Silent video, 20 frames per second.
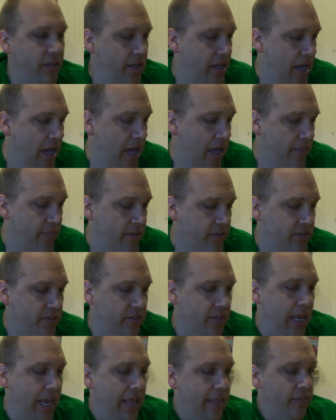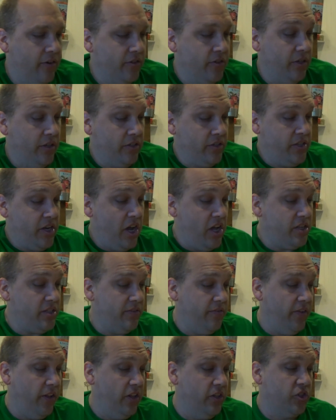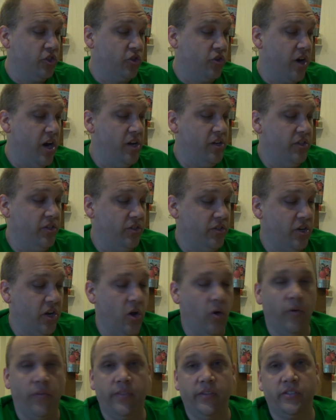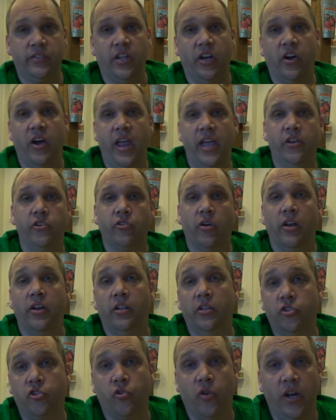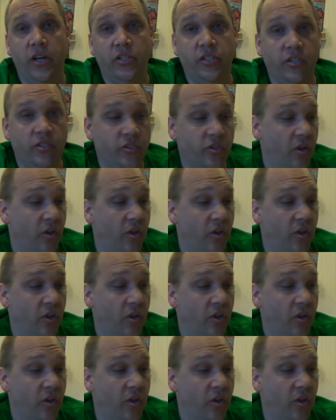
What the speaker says: And there's tons of illustrations to go with this that are hand-drawn illustrations.